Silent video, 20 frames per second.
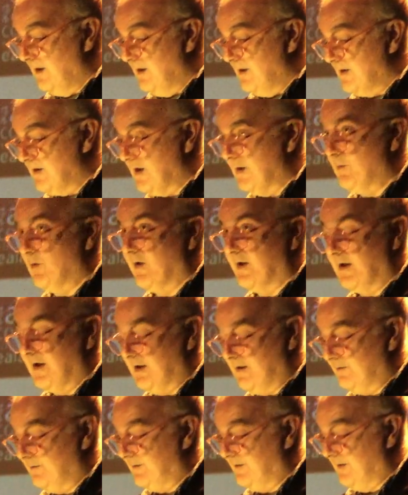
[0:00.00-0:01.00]
Jamie
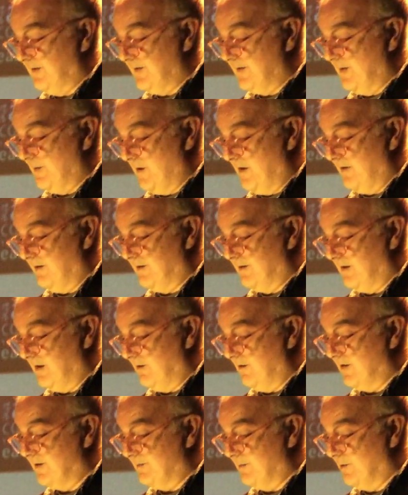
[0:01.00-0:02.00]
O'Halloran is an
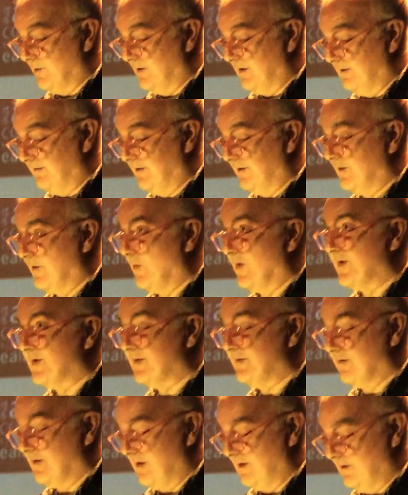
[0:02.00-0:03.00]
American-Irish poet living in the
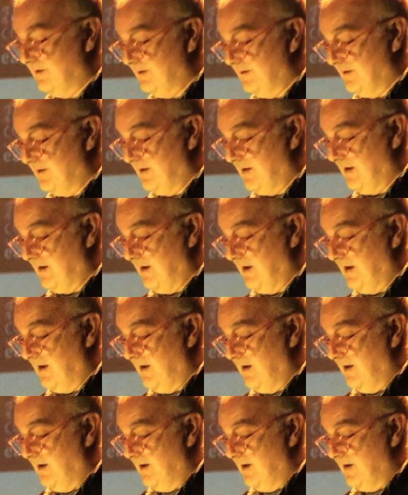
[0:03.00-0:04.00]
west of Ireland.
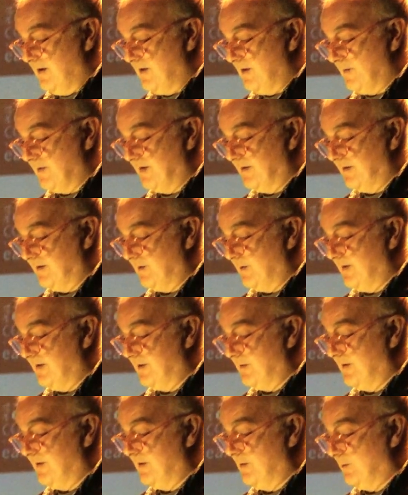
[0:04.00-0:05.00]
She was at the
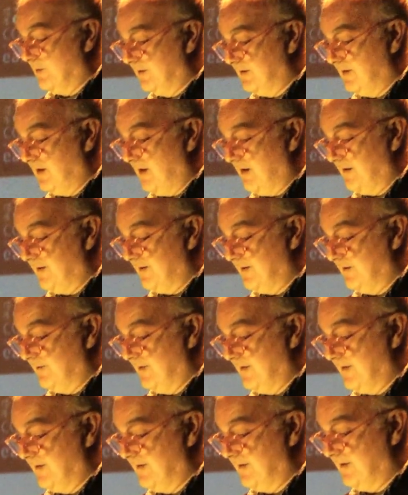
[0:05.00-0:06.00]
2021 Artist in
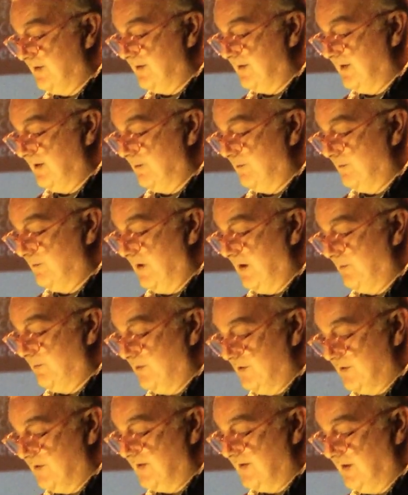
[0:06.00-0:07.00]
Residence at
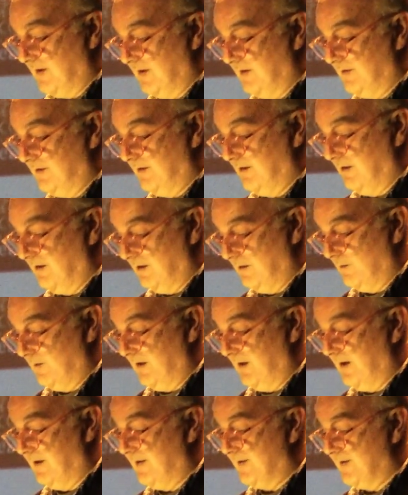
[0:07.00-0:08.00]
Bridget's Garden in
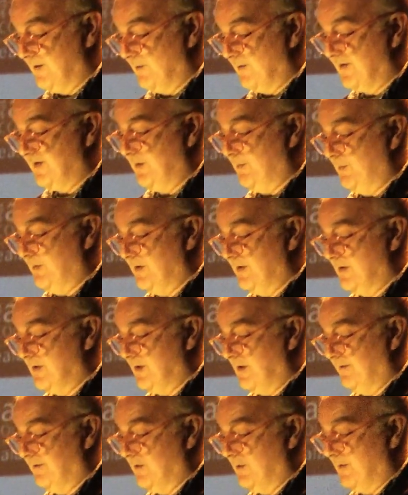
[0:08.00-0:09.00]
Galway and is the recipient
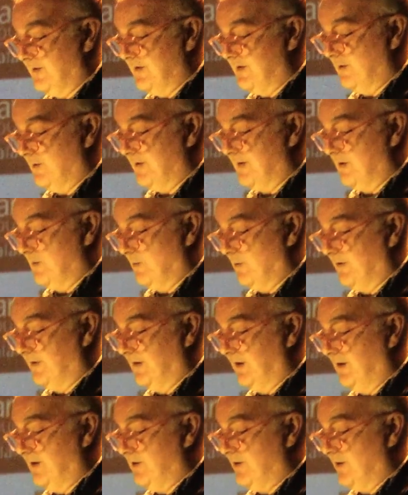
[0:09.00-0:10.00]
of a
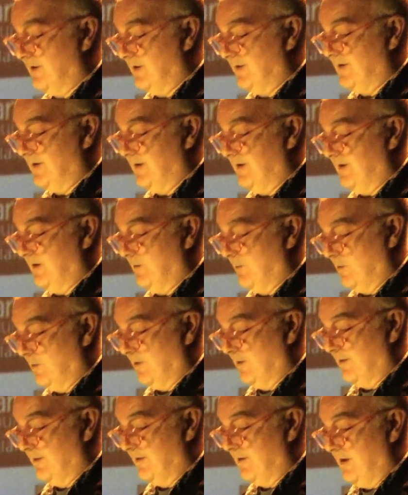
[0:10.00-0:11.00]
2021 Agility
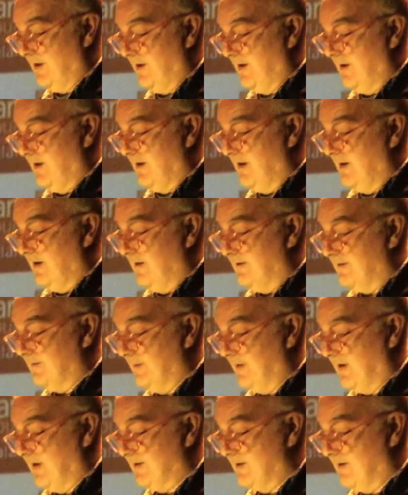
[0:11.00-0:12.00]
Award
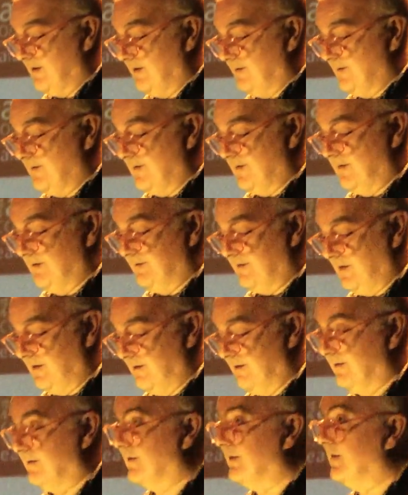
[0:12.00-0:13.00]
from the Arts Council of
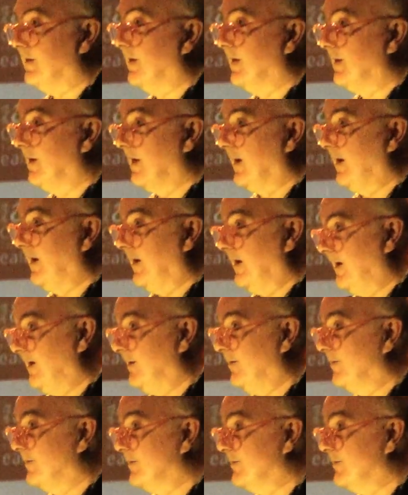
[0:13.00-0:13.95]
Ireland. Hey,